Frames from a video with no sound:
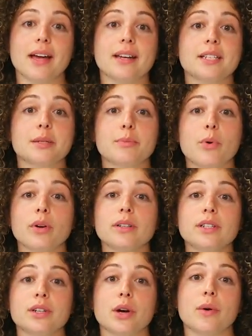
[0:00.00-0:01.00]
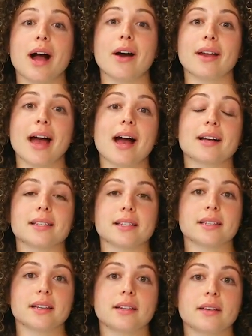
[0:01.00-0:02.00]
and it's important to know how to
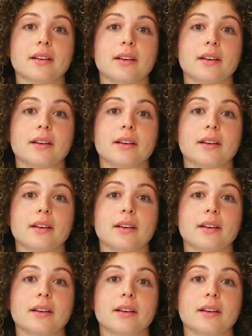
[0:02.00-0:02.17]
access it.